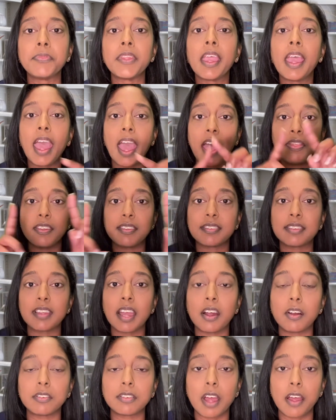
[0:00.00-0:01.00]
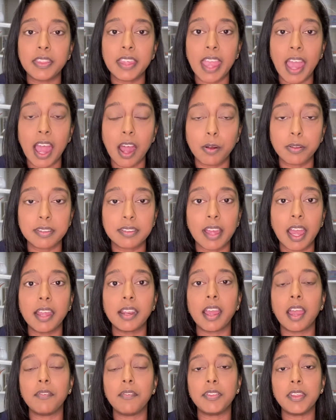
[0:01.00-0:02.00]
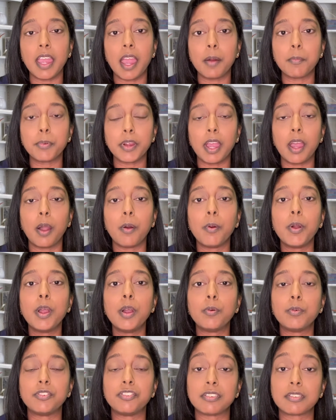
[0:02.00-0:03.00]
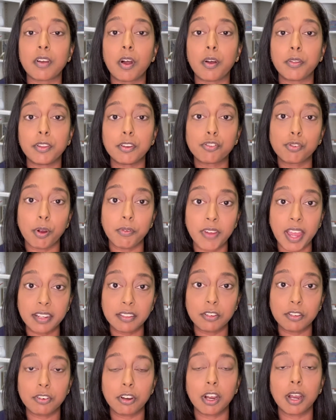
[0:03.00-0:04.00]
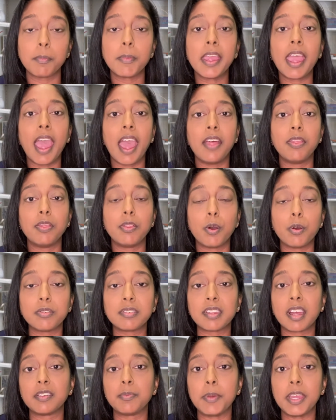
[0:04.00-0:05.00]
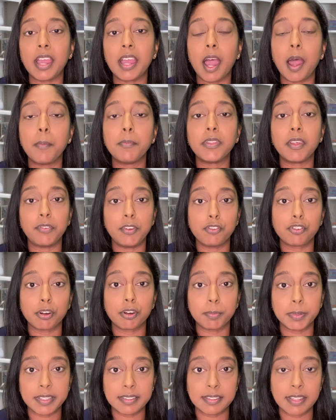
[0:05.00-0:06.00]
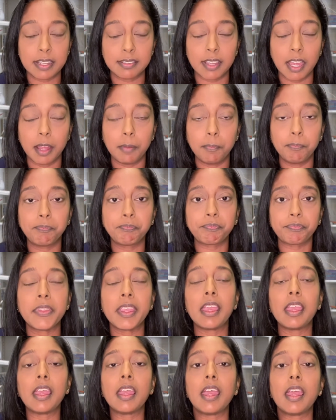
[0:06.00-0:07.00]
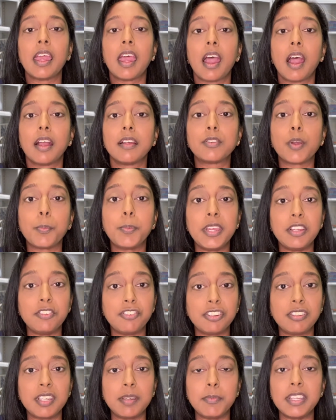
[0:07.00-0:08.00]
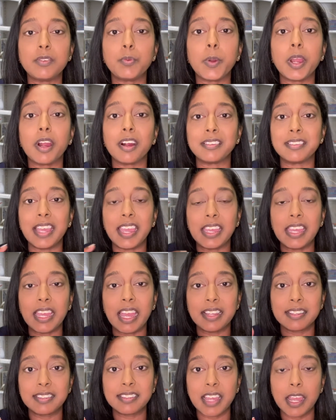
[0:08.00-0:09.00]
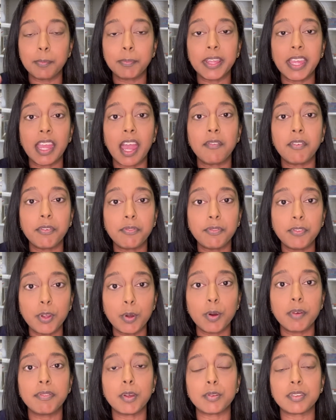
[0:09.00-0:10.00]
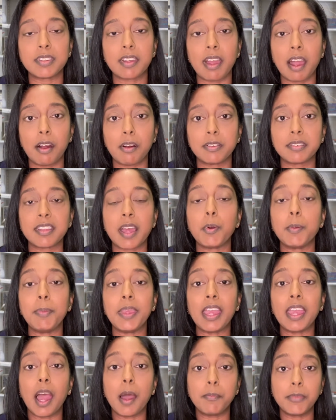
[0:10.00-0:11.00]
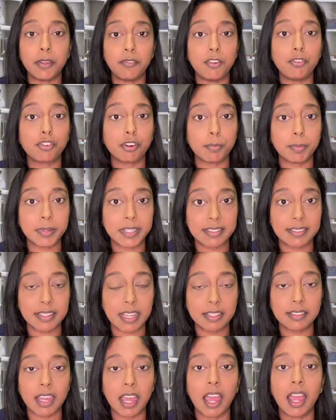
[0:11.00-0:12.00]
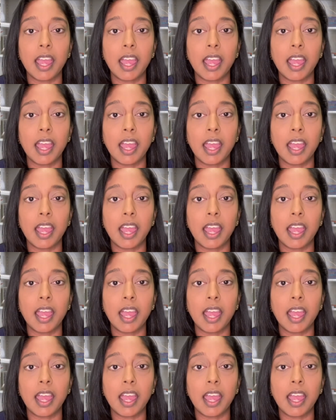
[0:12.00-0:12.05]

and the cells on the outside of the embryo, which is called the trophectoderm, and those cells become the future placenta. So PGT means we are taking a sampling of a few of those cells that would become the future placenta,